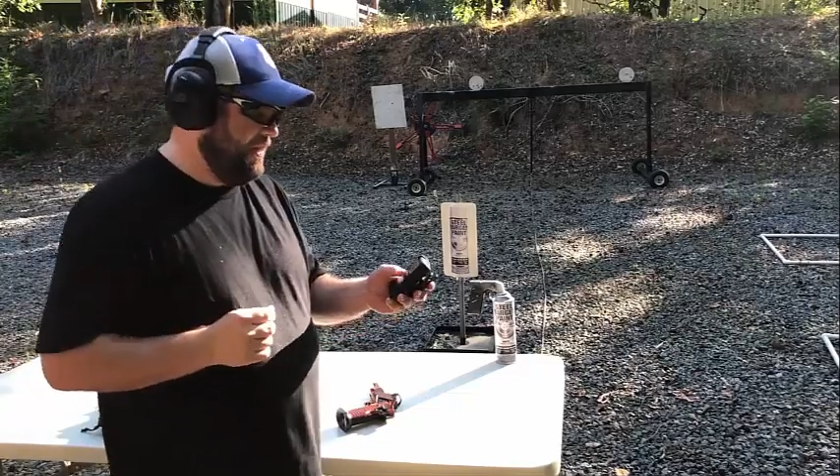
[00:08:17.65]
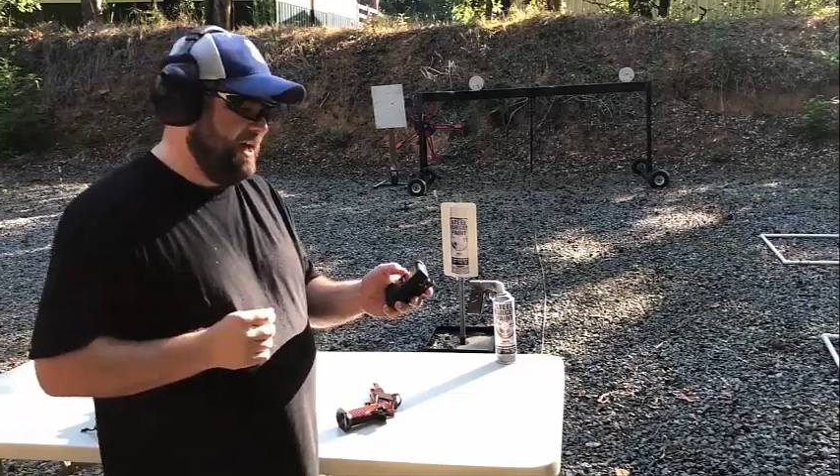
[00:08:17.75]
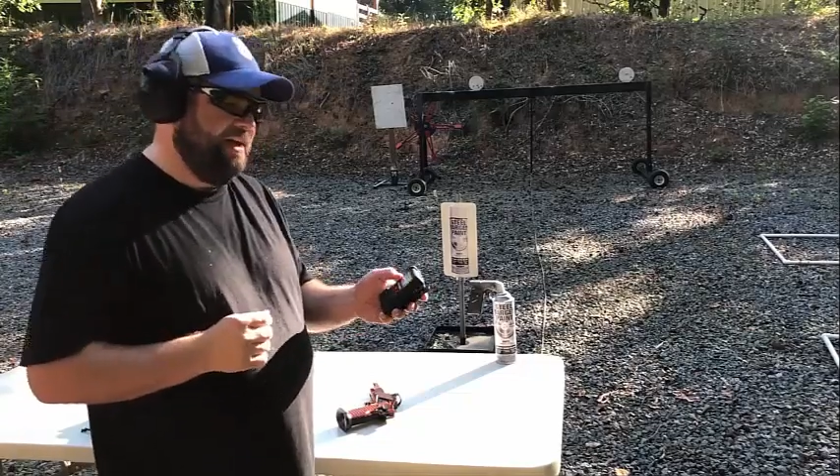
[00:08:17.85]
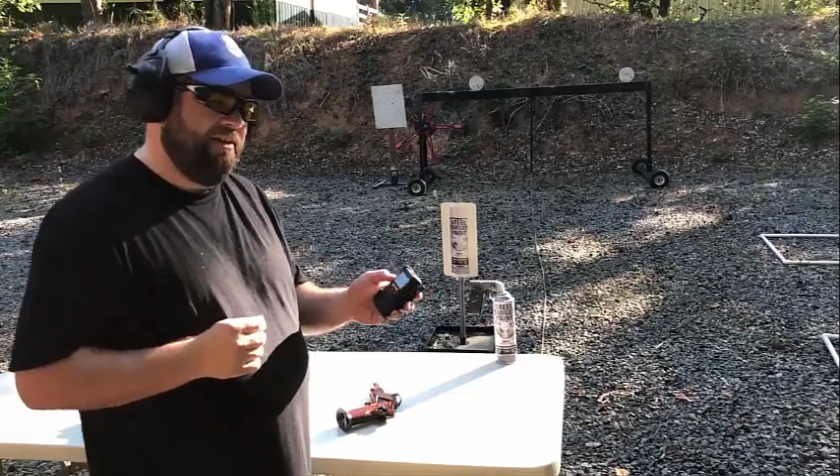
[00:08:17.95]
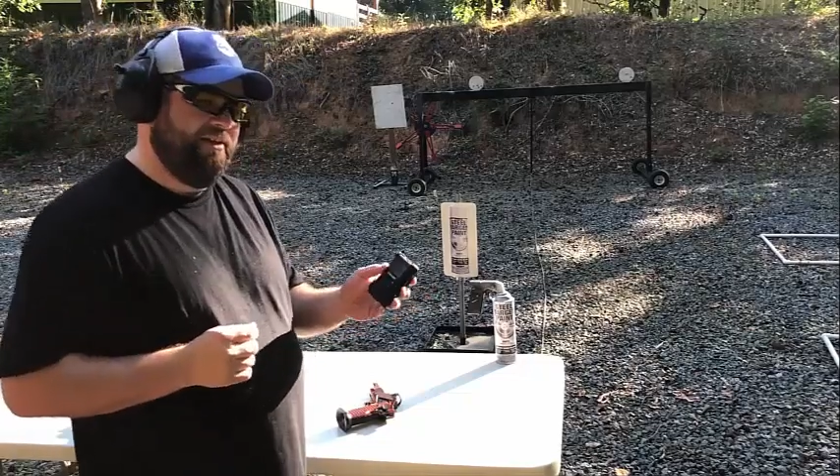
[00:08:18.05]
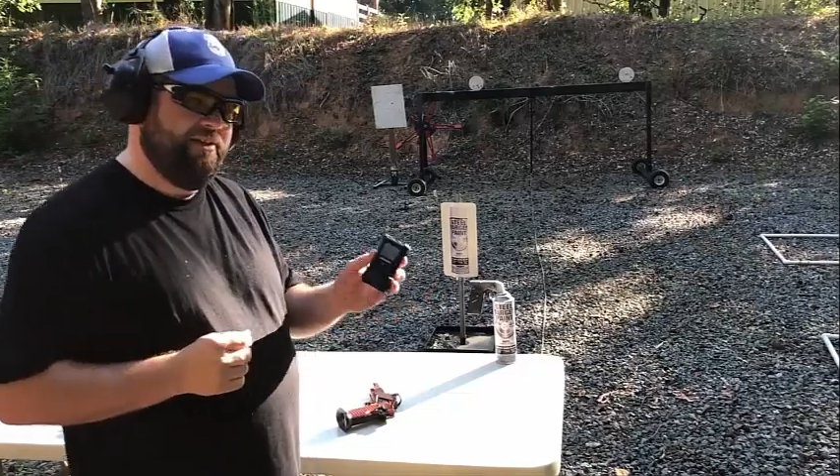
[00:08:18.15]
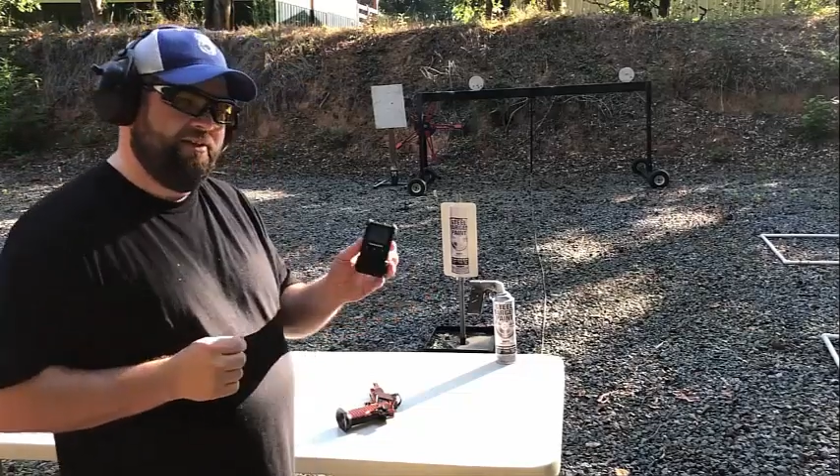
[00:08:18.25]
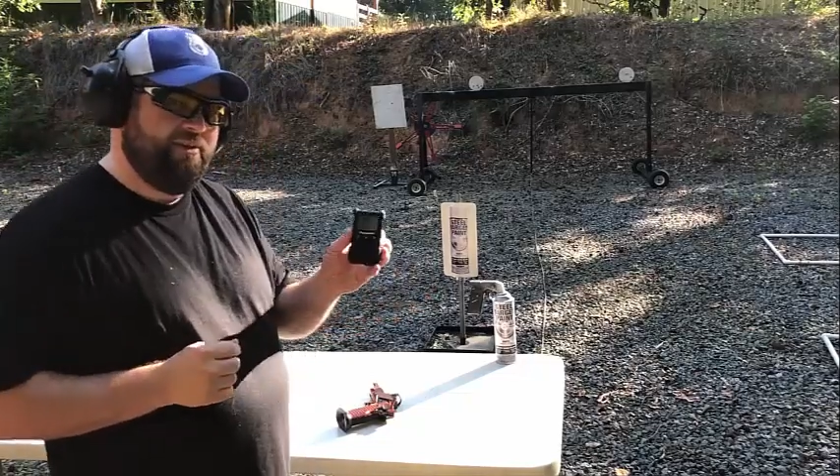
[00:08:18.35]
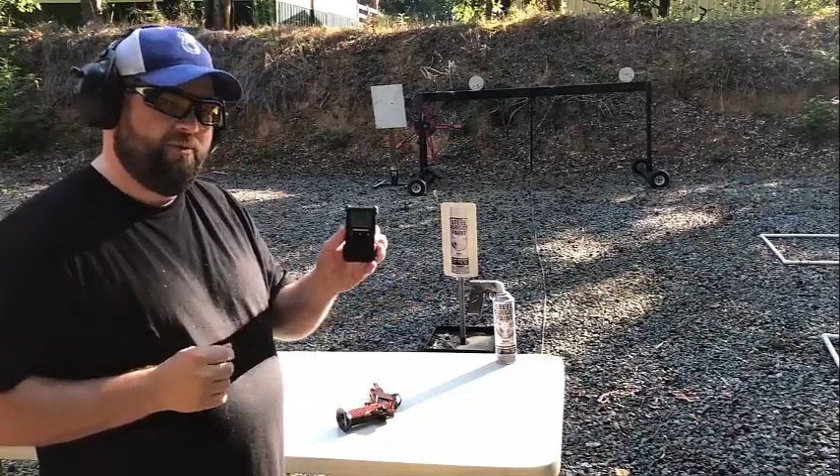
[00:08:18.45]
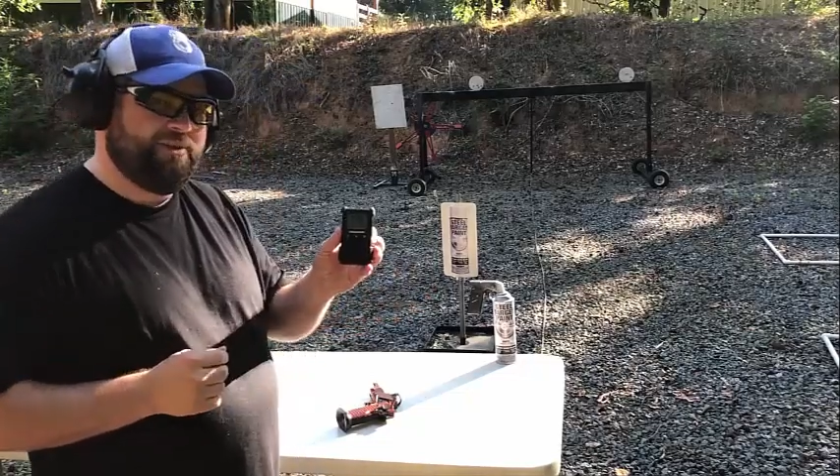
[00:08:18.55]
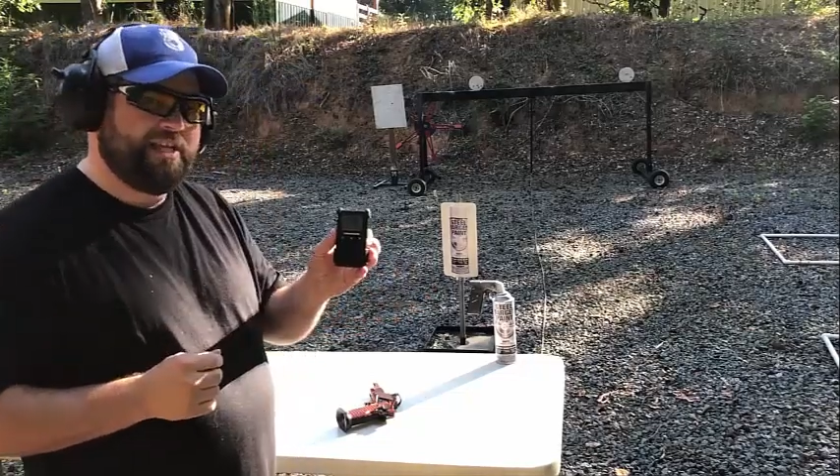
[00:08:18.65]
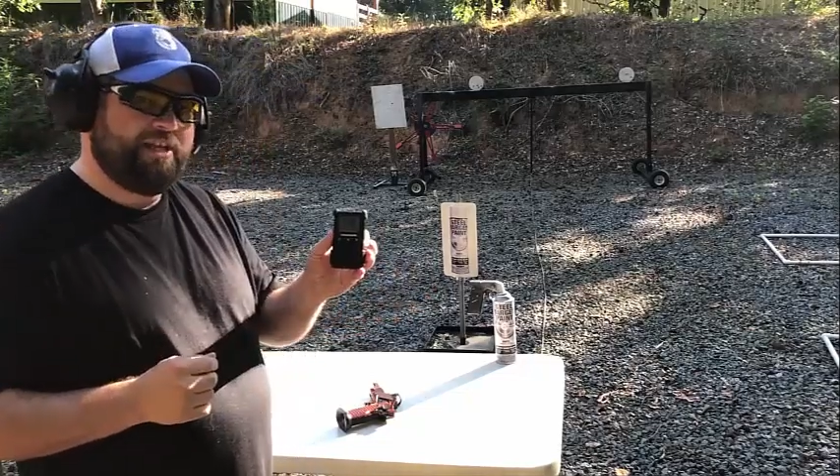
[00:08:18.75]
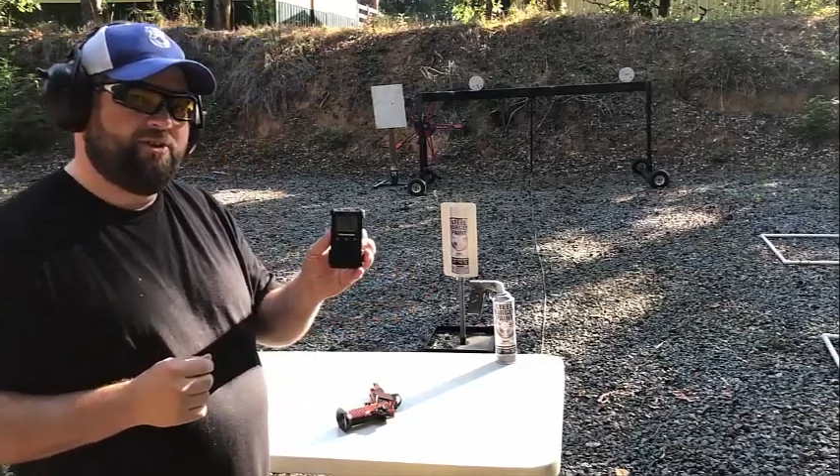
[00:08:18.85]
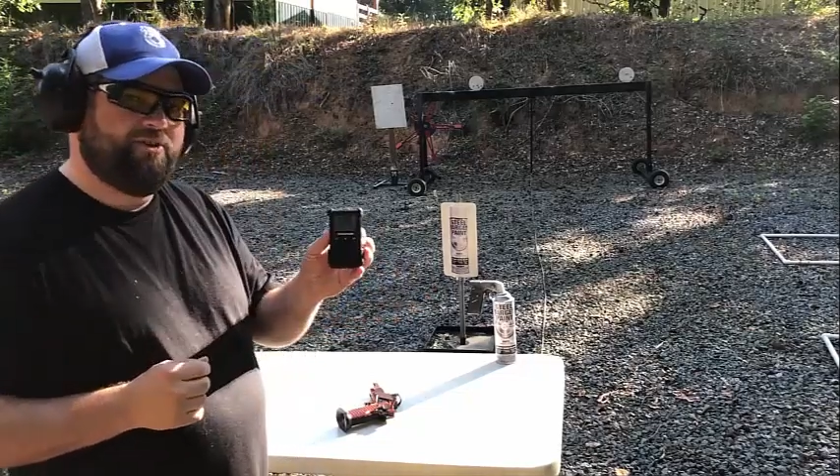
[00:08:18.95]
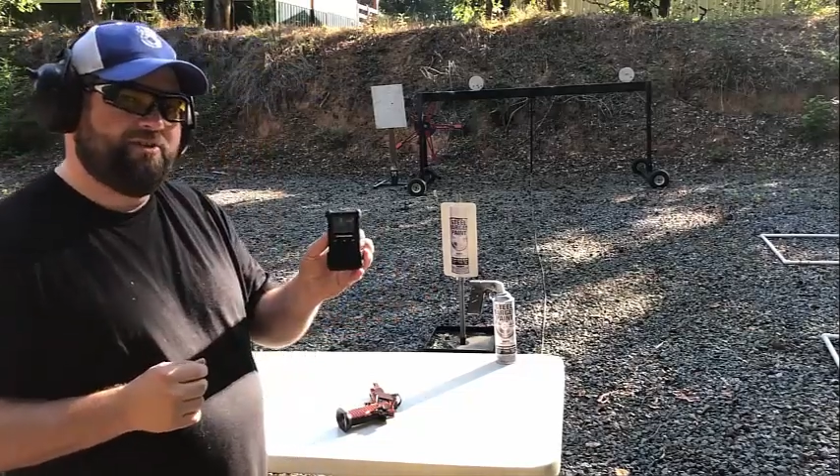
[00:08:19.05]
that, what's
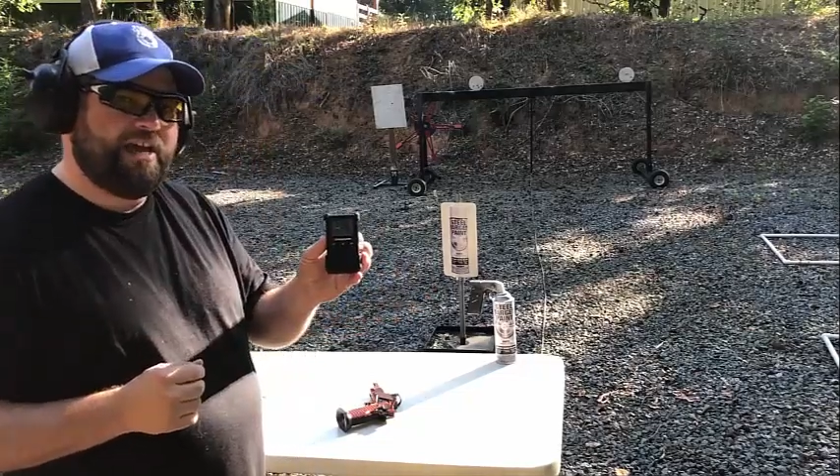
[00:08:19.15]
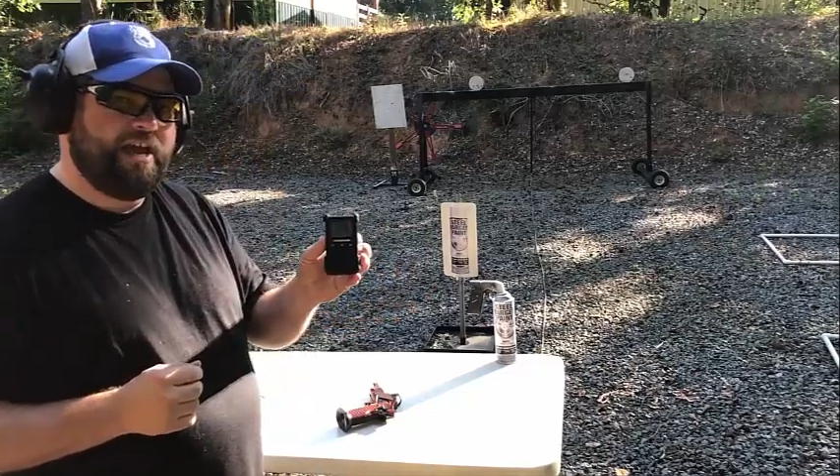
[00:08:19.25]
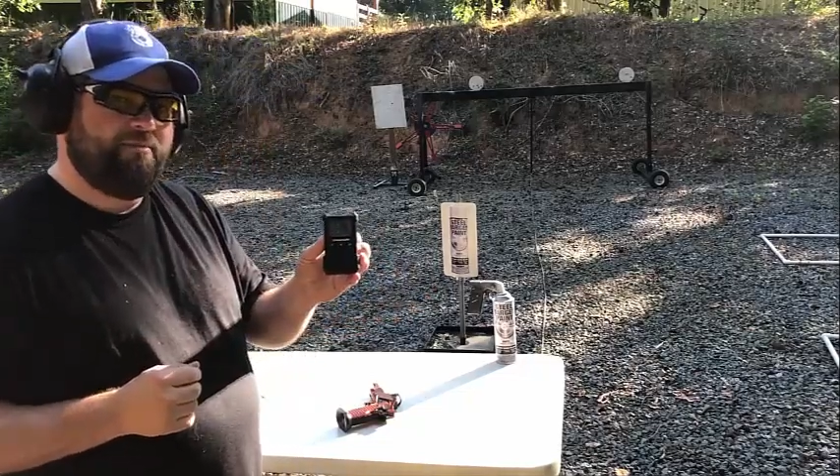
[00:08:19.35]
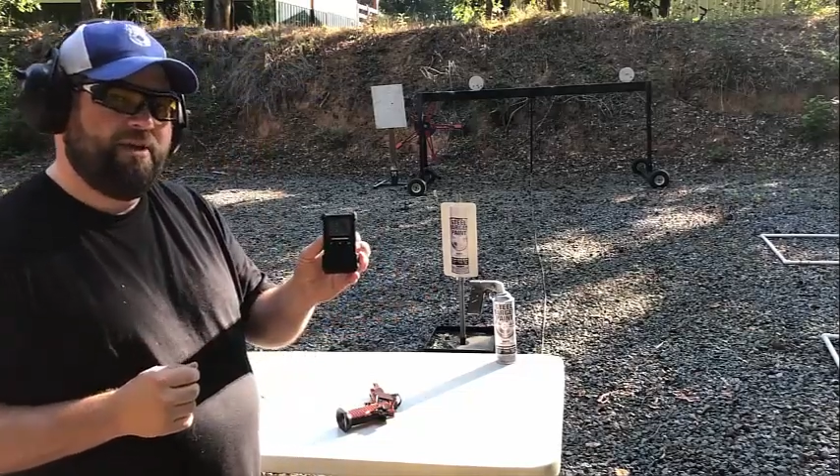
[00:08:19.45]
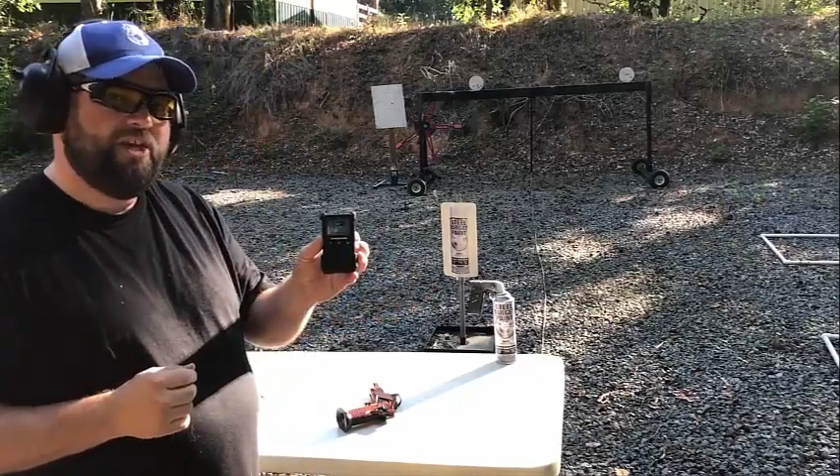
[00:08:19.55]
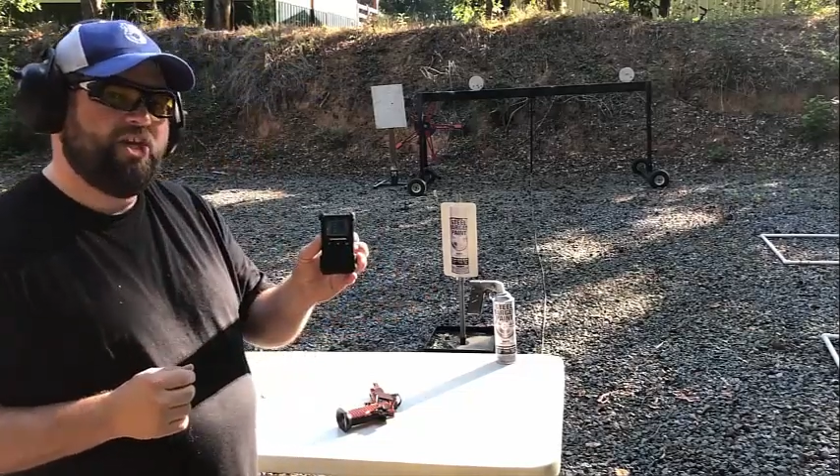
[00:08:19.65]
that total time?